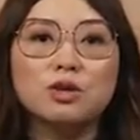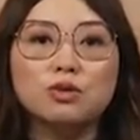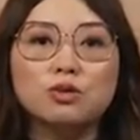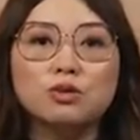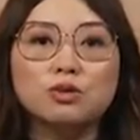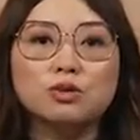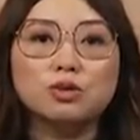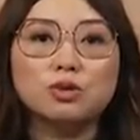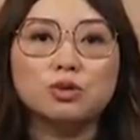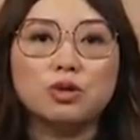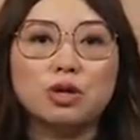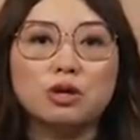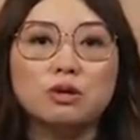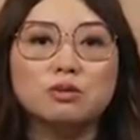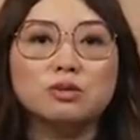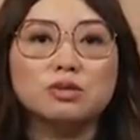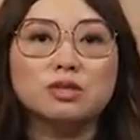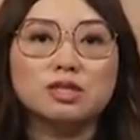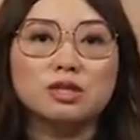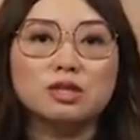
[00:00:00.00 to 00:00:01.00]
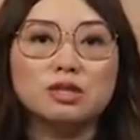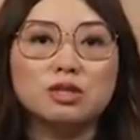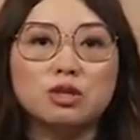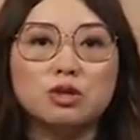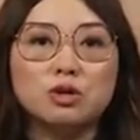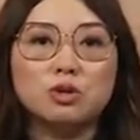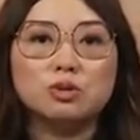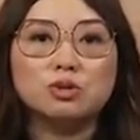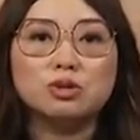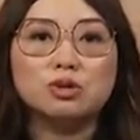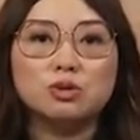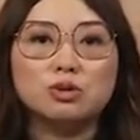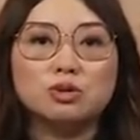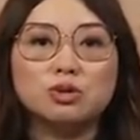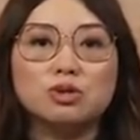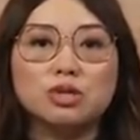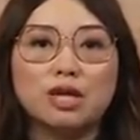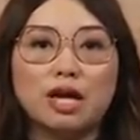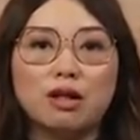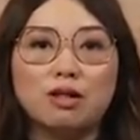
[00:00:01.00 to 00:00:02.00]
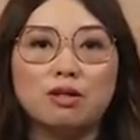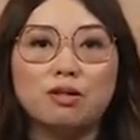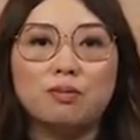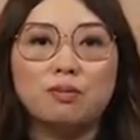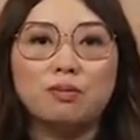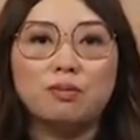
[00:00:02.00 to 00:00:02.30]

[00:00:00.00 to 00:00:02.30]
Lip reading: through sudo to use user del.